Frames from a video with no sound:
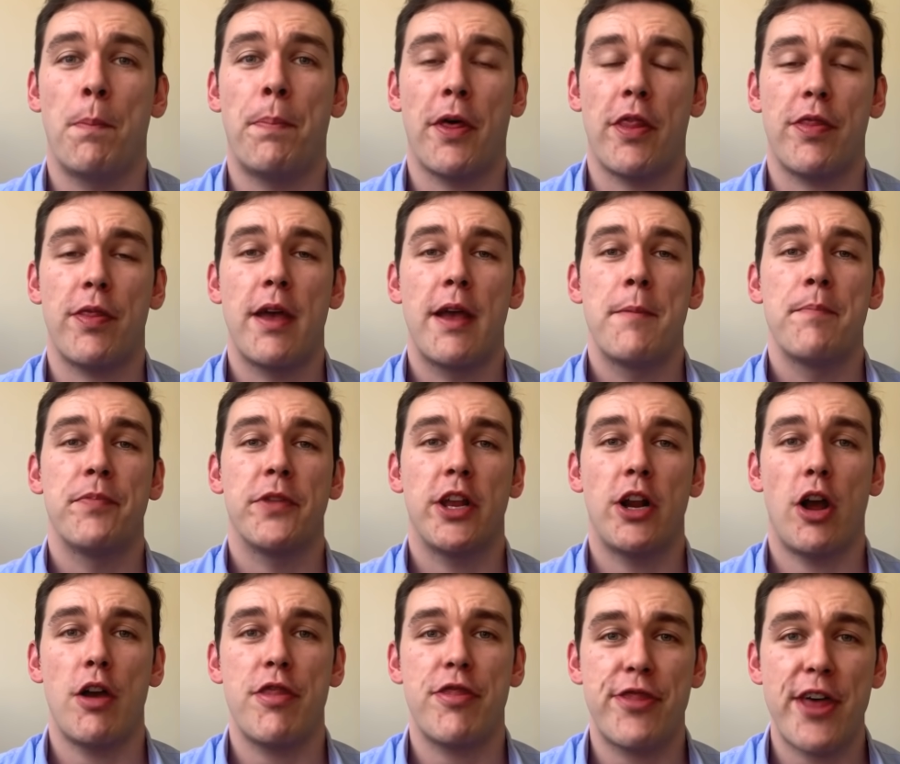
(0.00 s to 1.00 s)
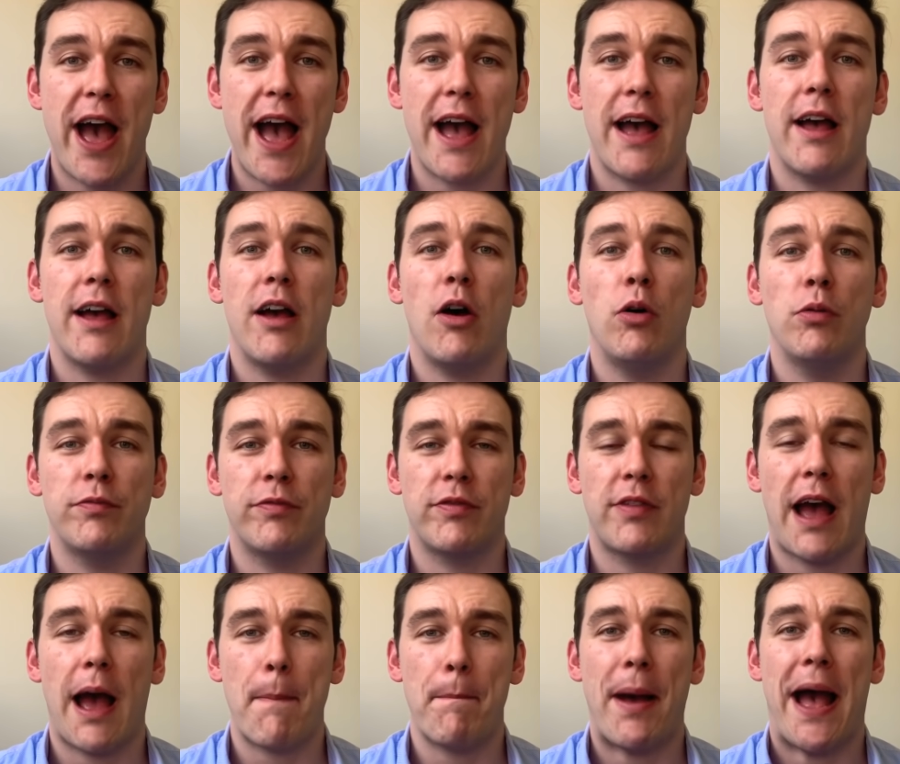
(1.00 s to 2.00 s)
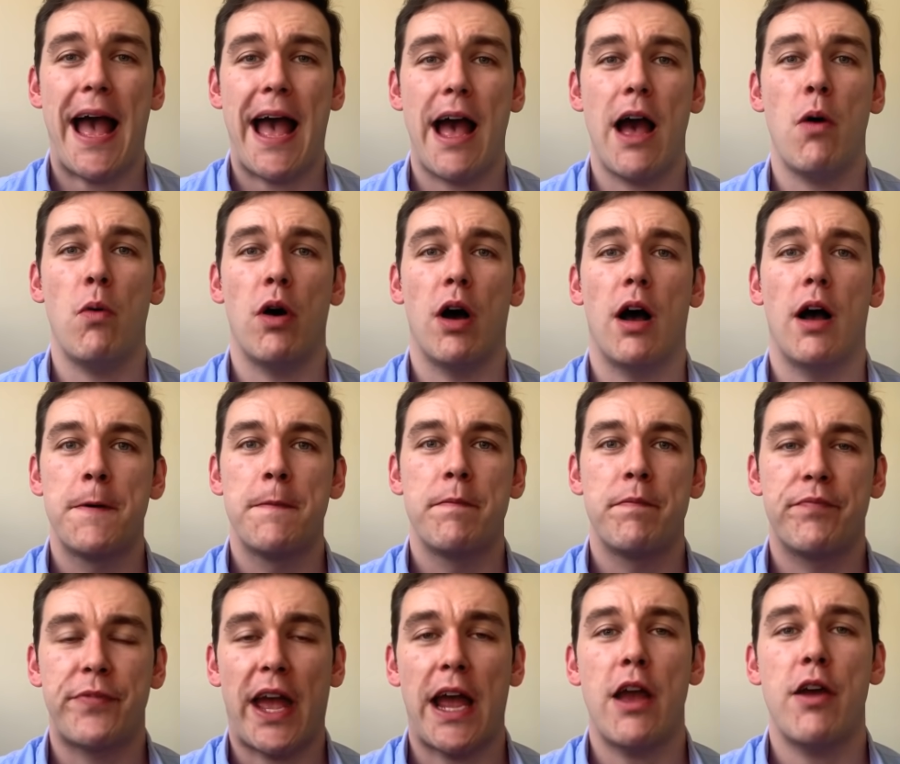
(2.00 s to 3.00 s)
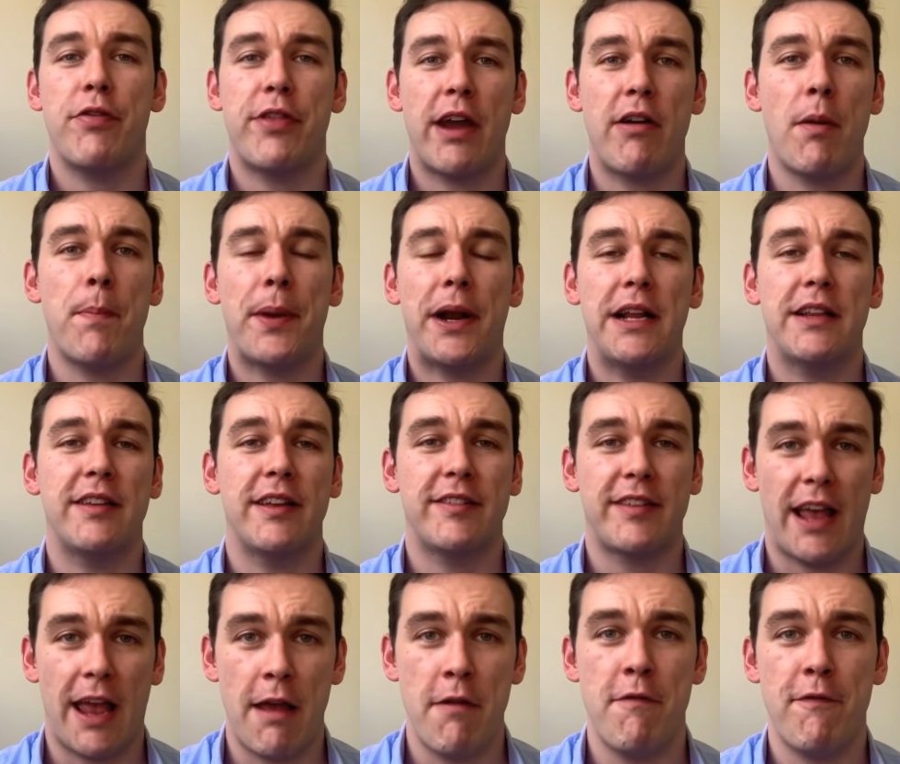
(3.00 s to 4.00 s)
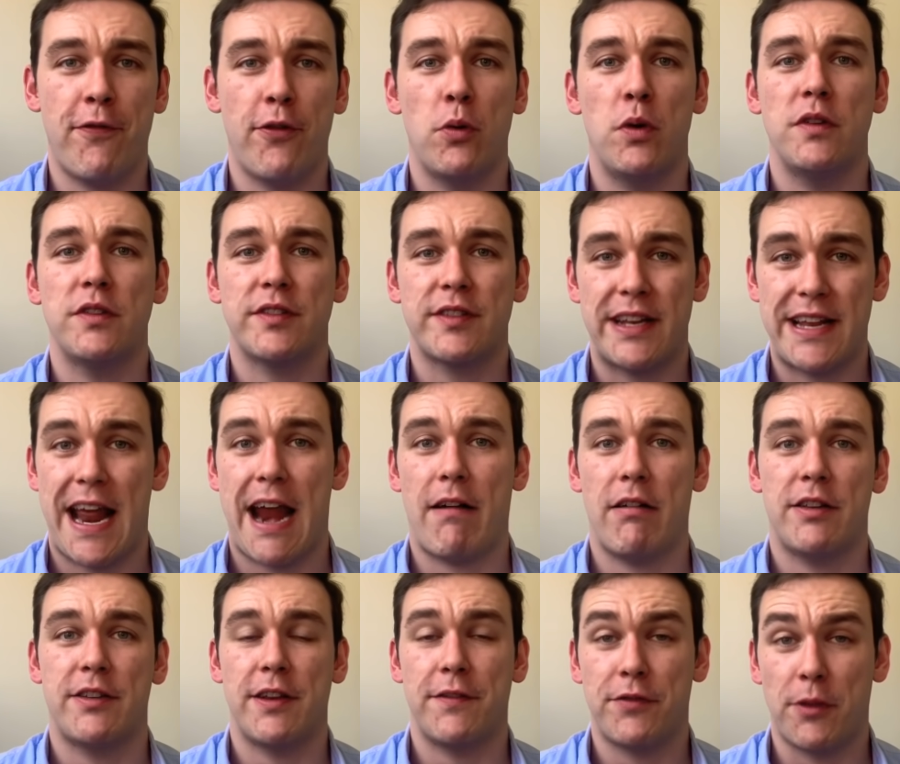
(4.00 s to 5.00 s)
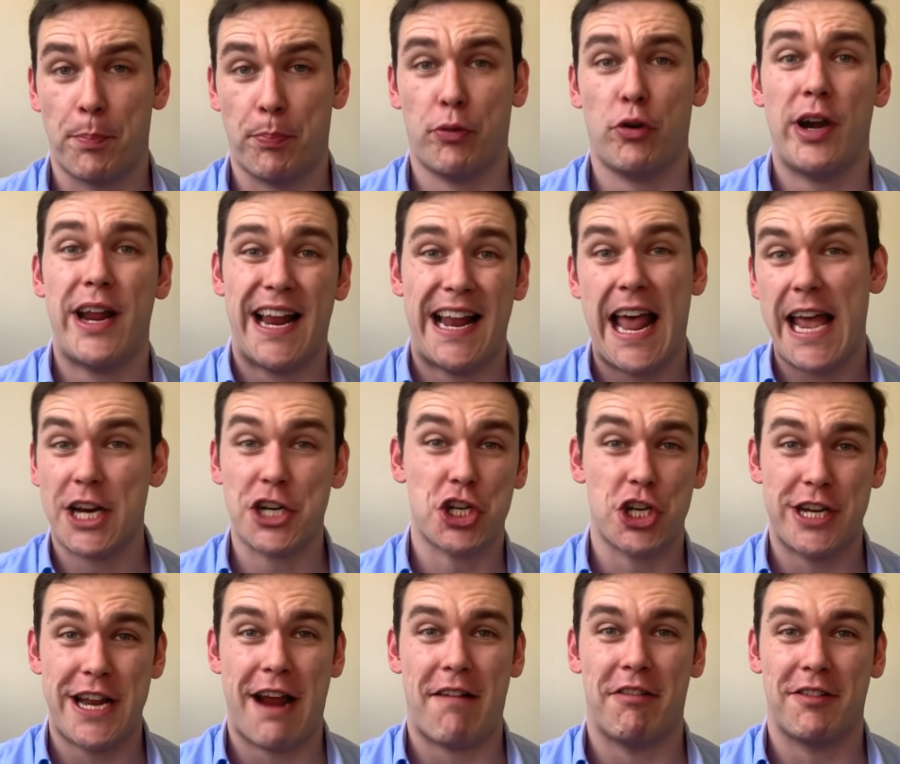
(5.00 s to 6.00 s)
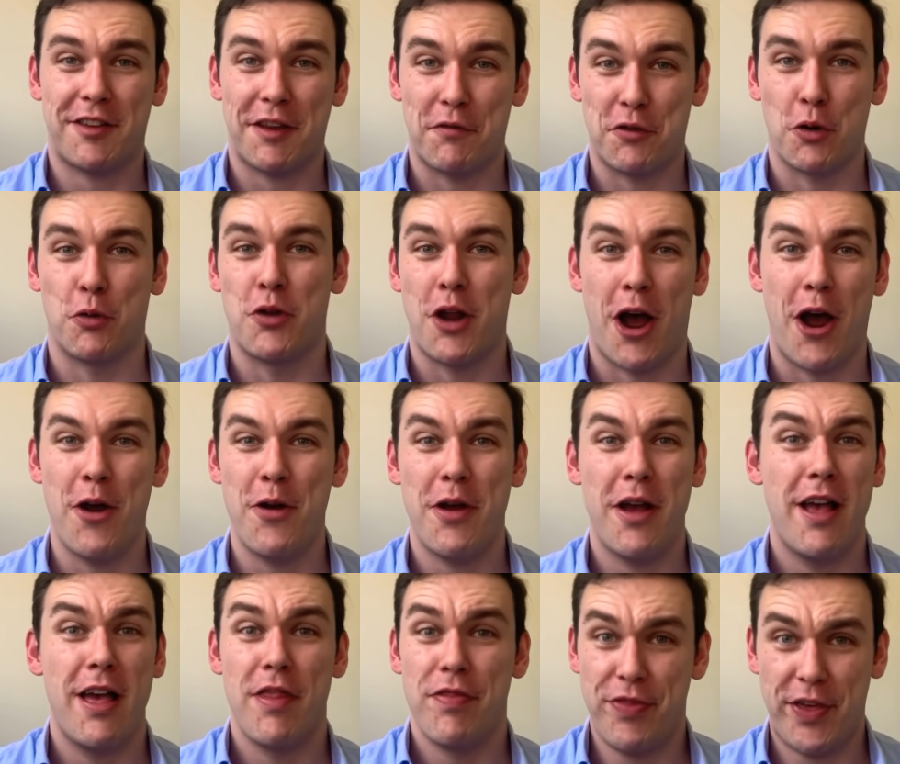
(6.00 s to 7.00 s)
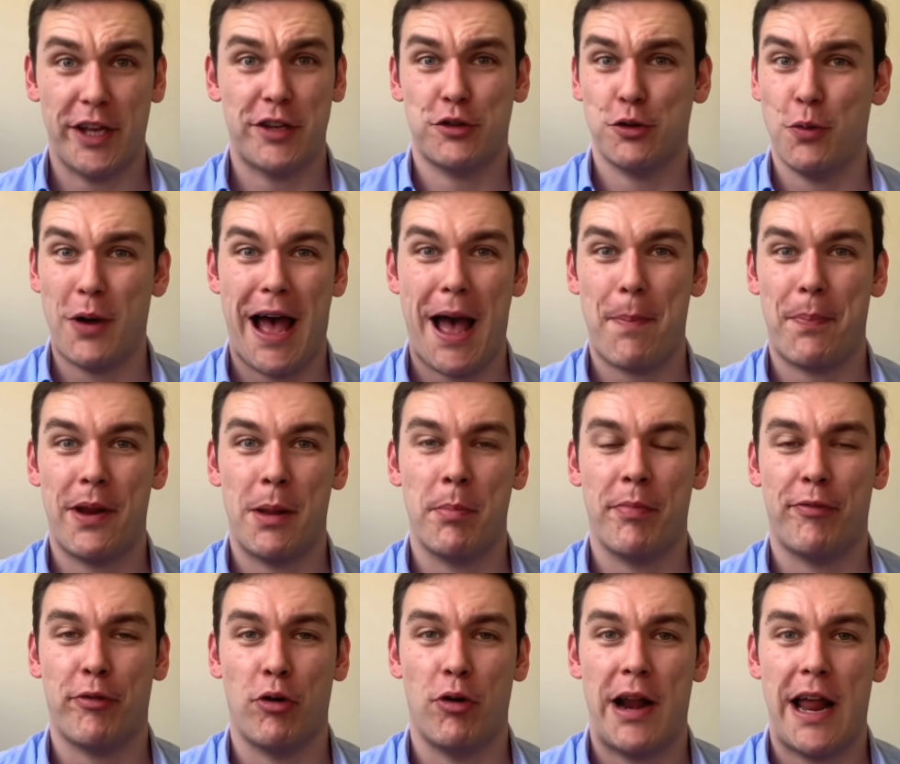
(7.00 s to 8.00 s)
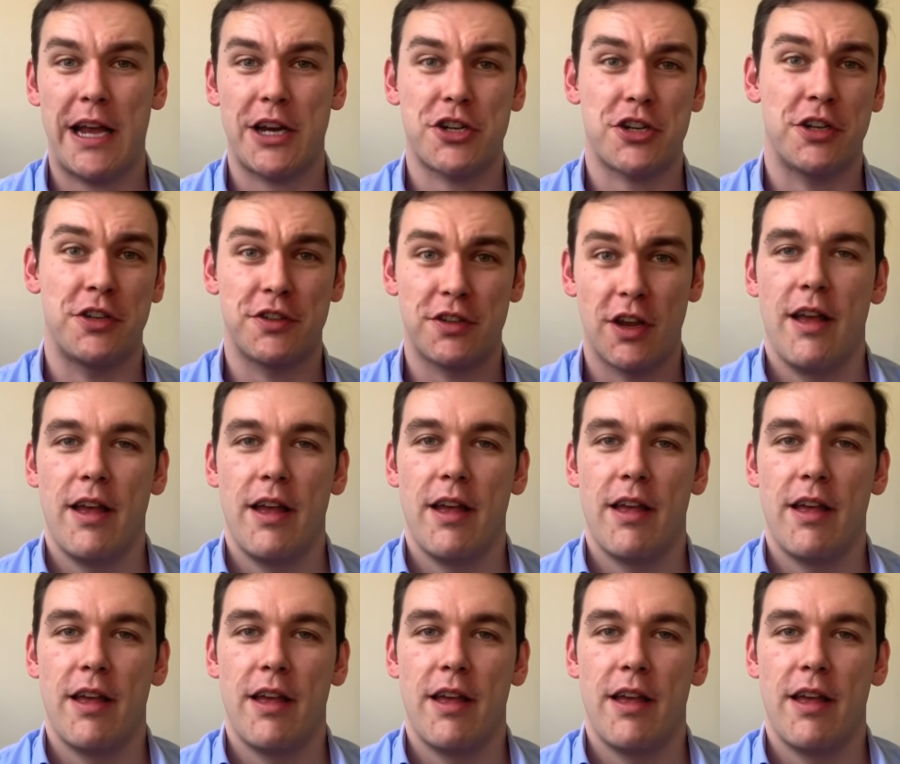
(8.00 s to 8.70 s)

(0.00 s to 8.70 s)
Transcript: But, you know, that power, their ability to influence the narrative, the pre-election narrative, you'll note, this all happening before elections,